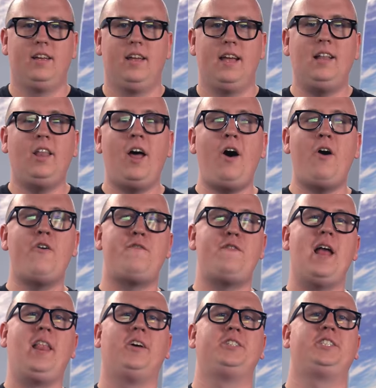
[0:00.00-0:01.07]
Hello,
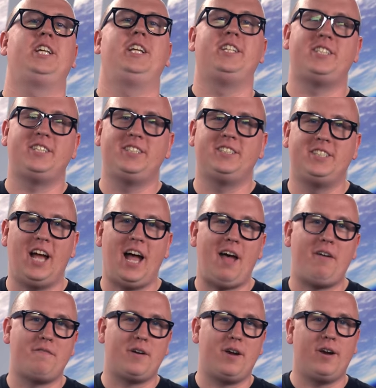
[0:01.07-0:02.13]
fellow citizens
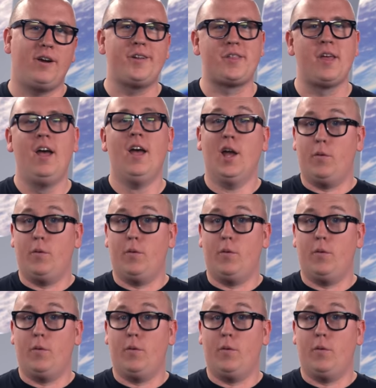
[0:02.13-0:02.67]
of Earth.